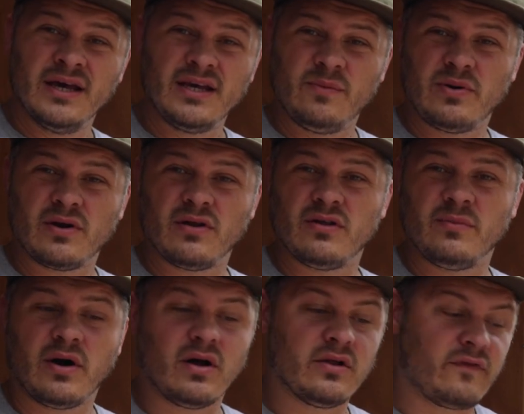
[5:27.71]
you put it on the
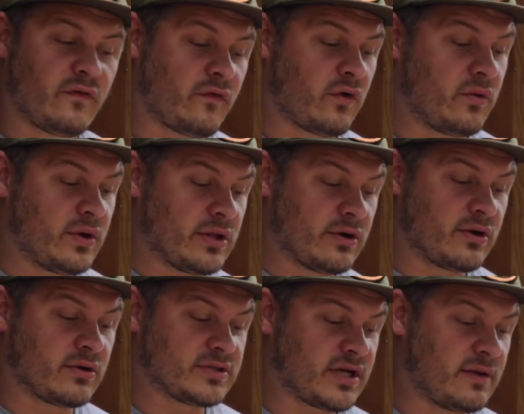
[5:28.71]
ball of a
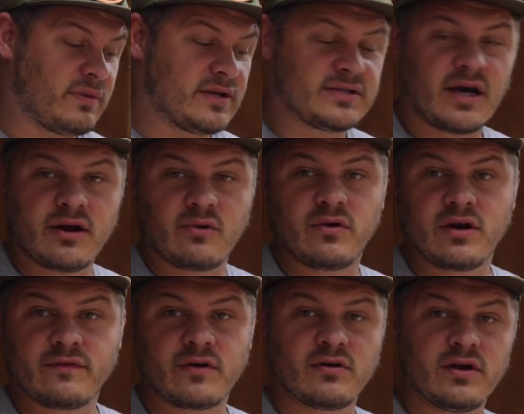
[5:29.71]
four-wheeler or side by side or
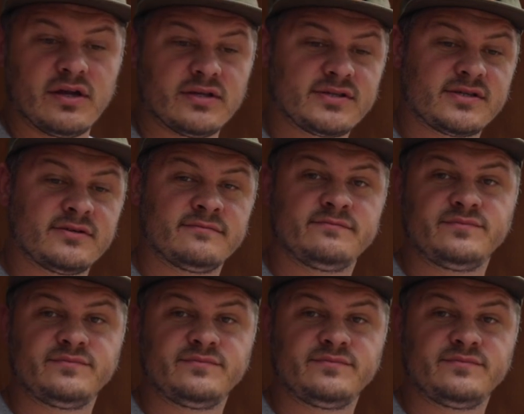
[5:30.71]
whatever, and it's,